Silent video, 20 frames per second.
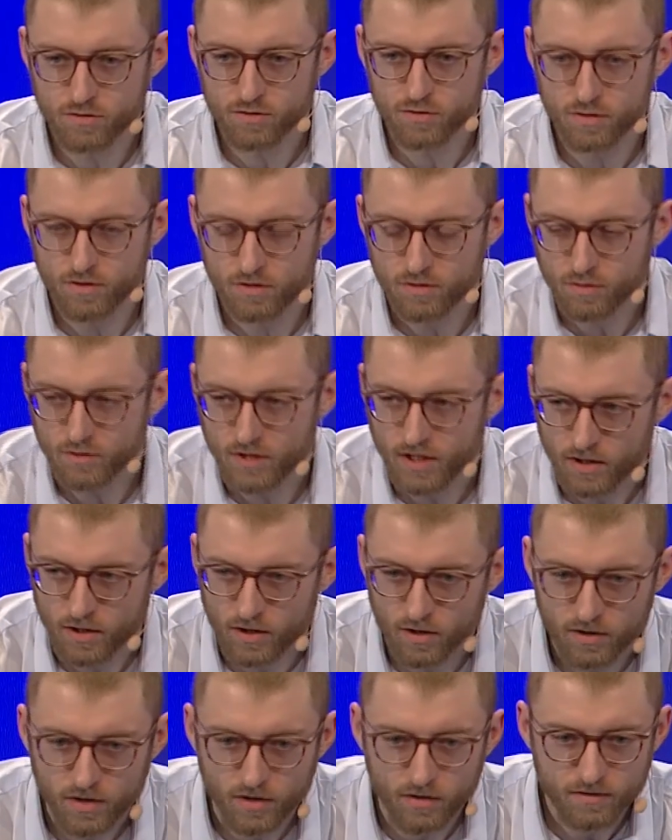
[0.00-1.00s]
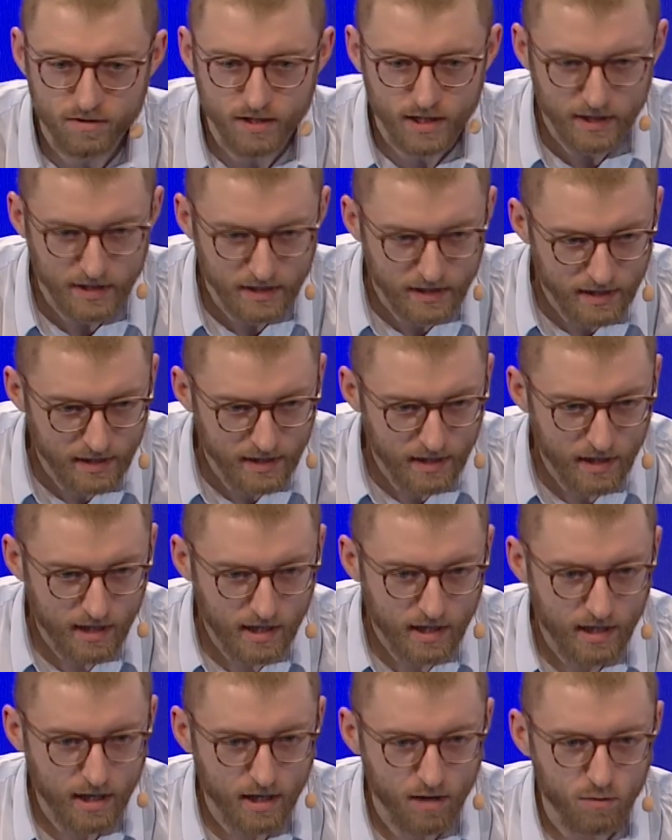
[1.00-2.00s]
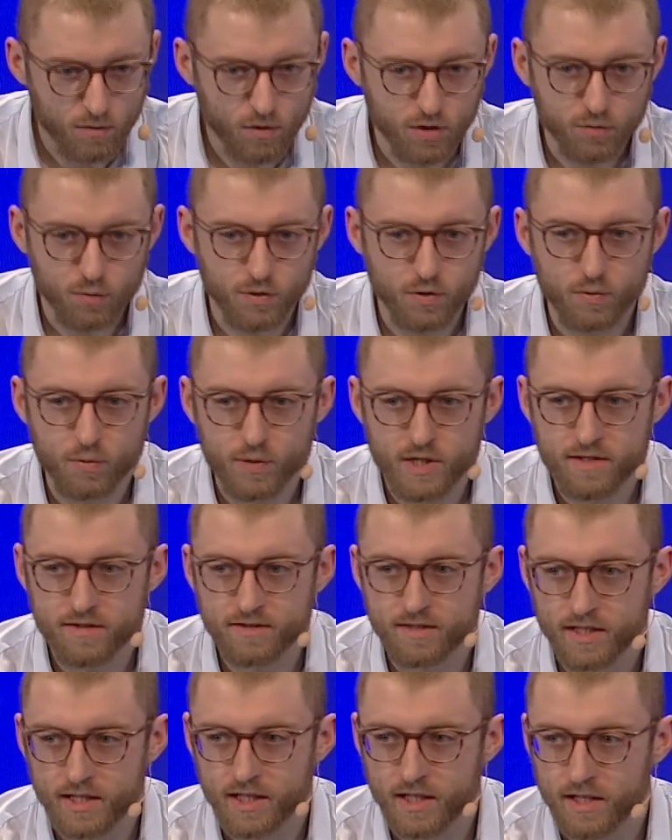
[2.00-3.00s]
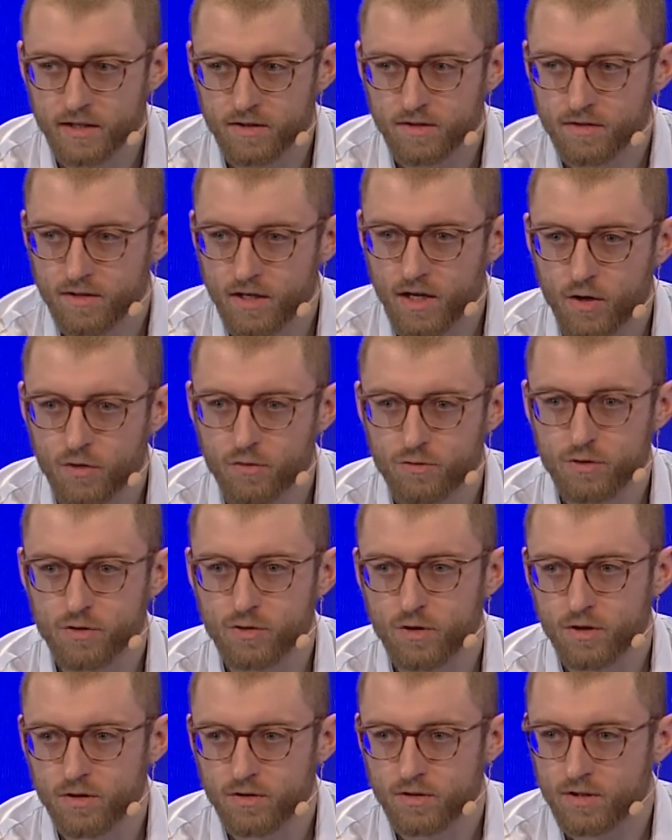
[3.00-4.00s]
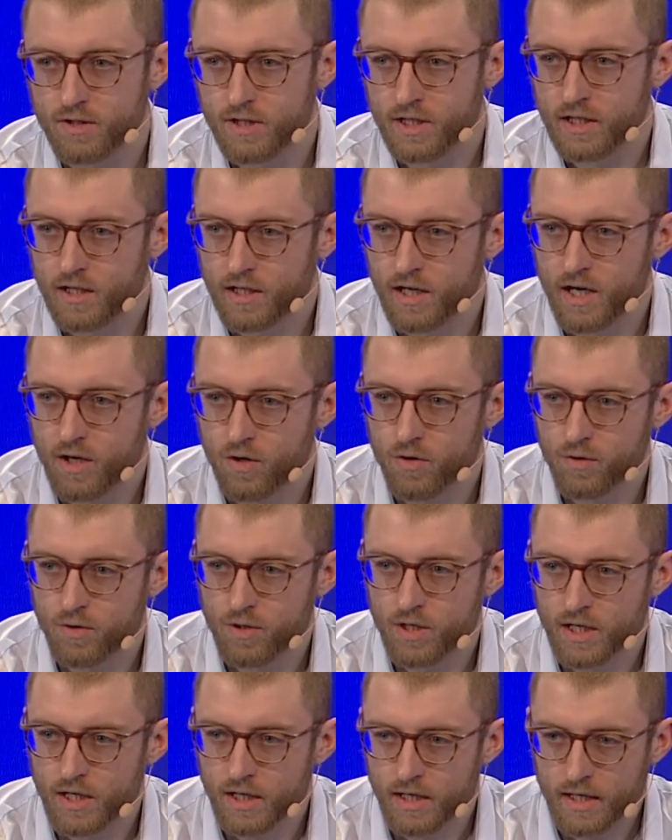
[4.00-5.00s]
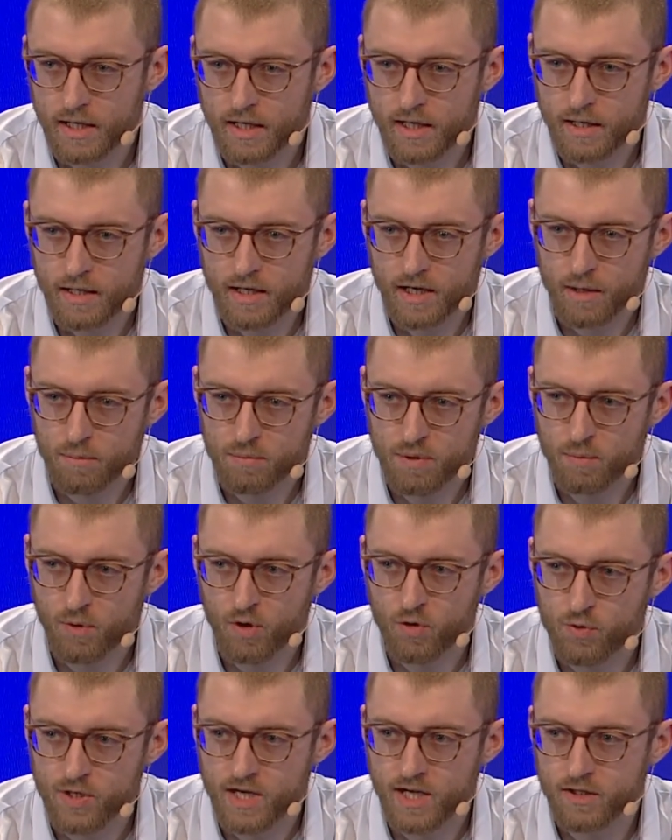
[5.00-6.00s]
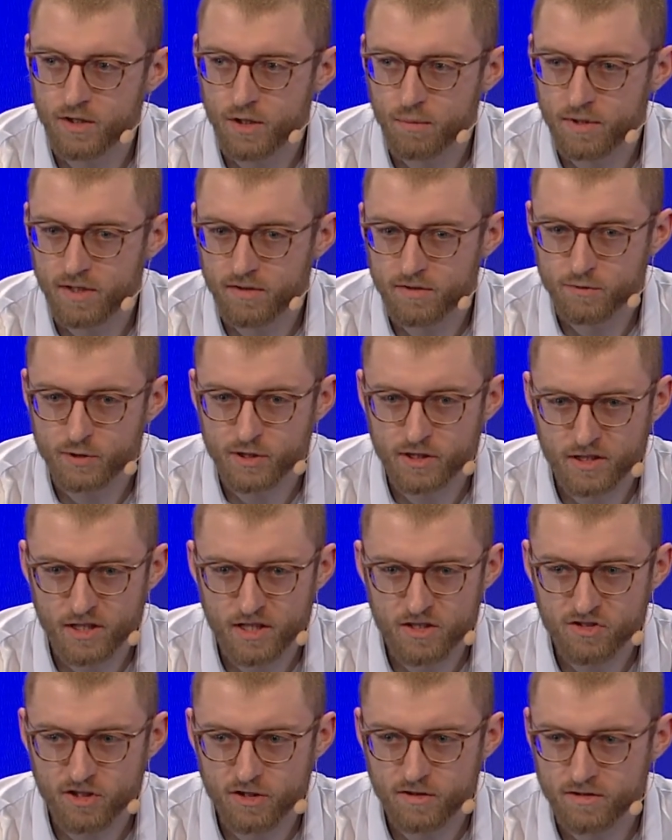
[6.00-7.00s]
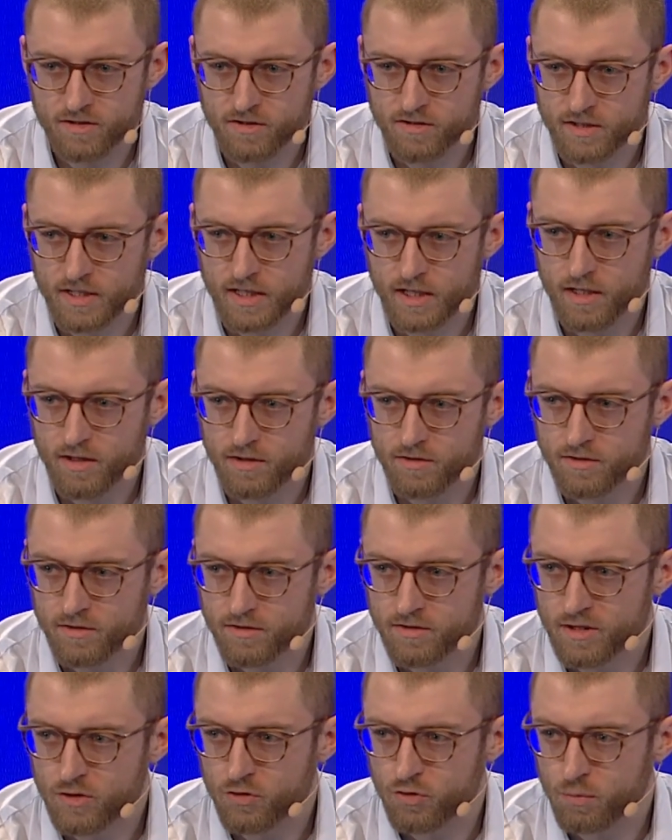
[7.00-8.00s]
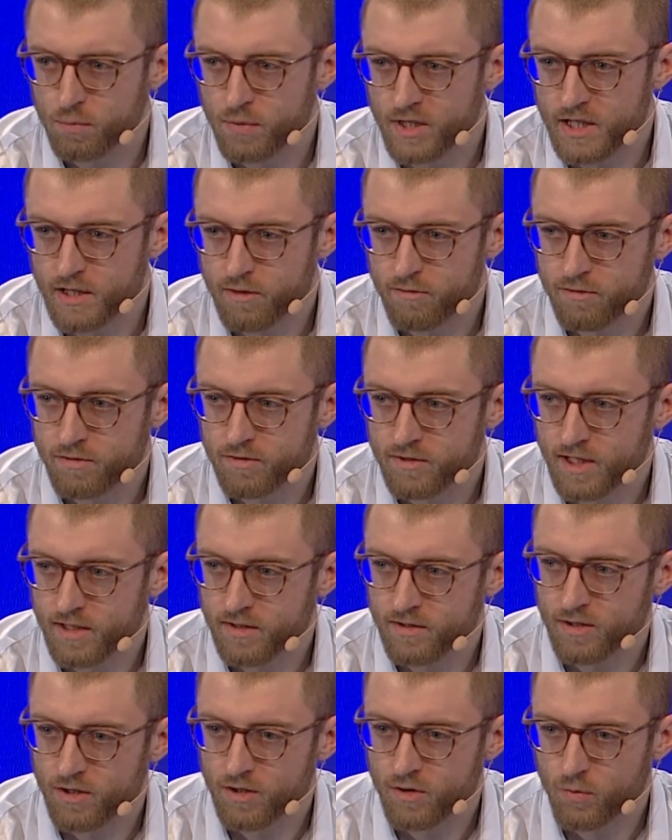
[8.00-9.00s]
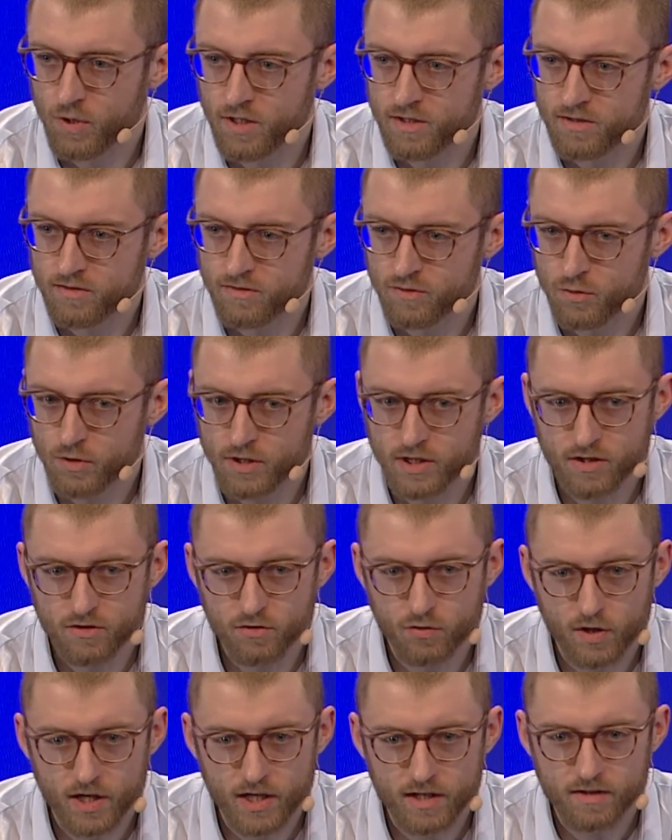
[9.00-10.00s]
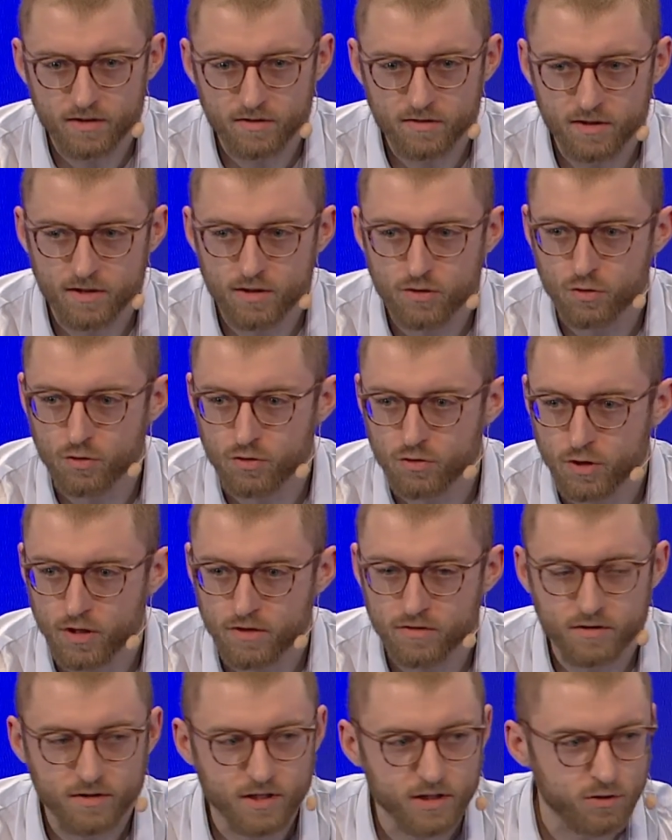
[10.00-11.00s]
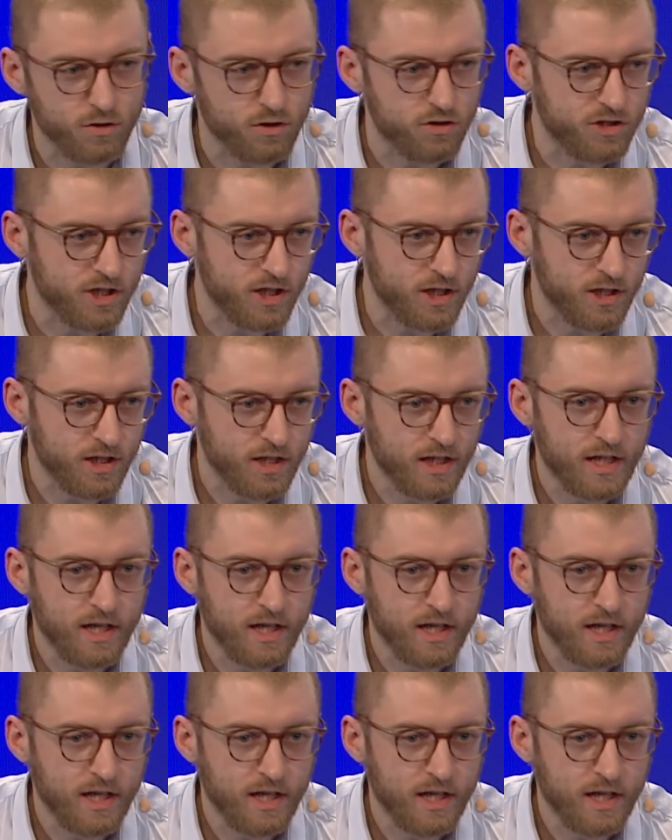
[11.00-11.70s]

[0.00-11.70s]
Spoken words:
to tackle on our side. What we really think and our view on how people will adopt artificial intelligence is they need to believe that what it's doing is right. They need to trust the technology.